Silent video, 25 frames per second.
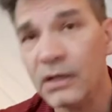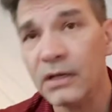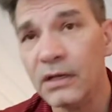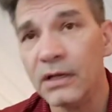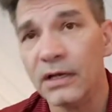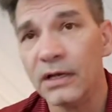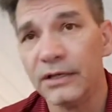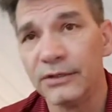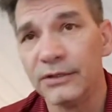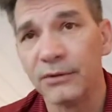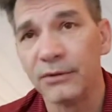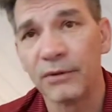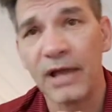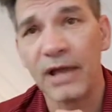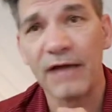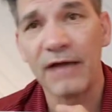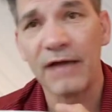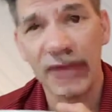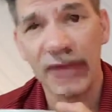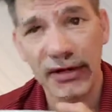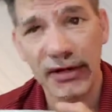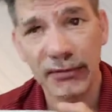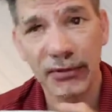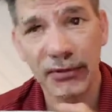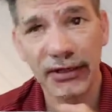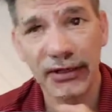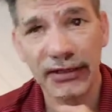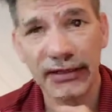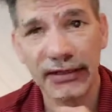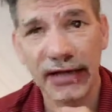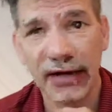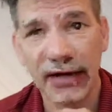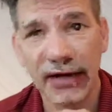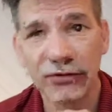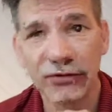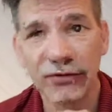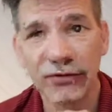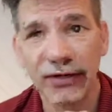Don't have anybody in the
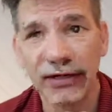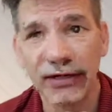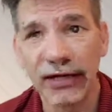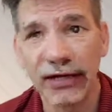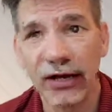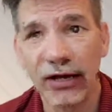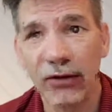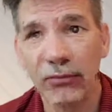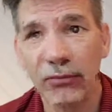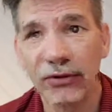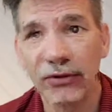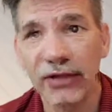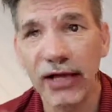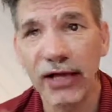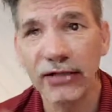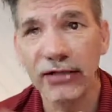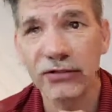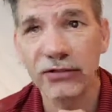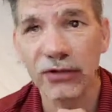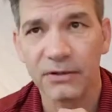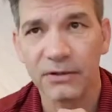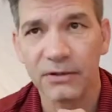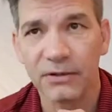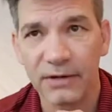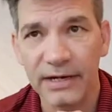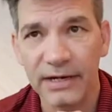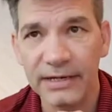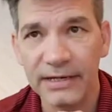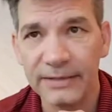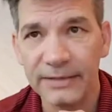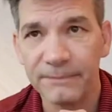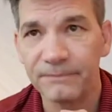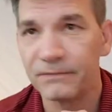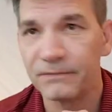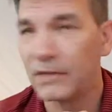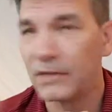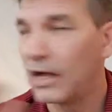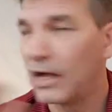house right now, but that's all right.
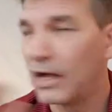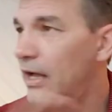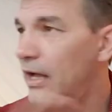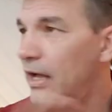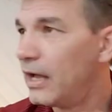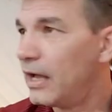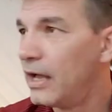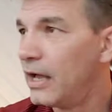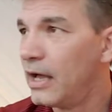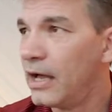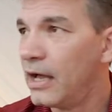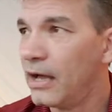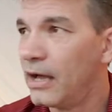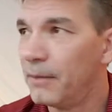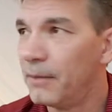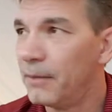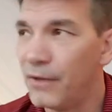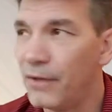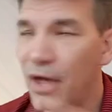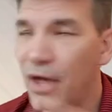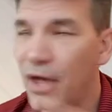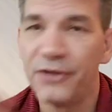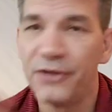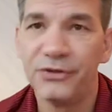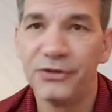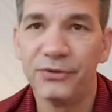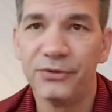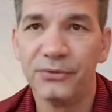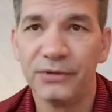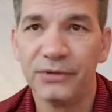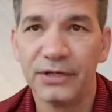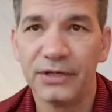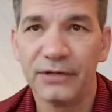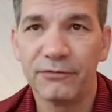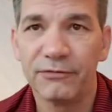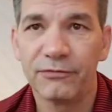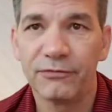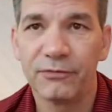Not doing
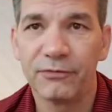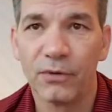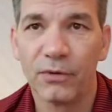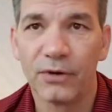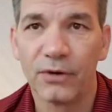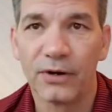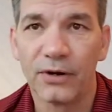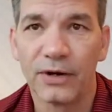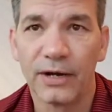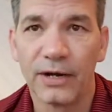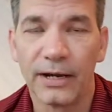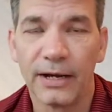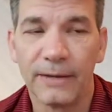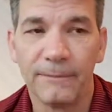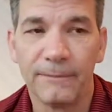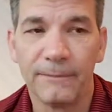it for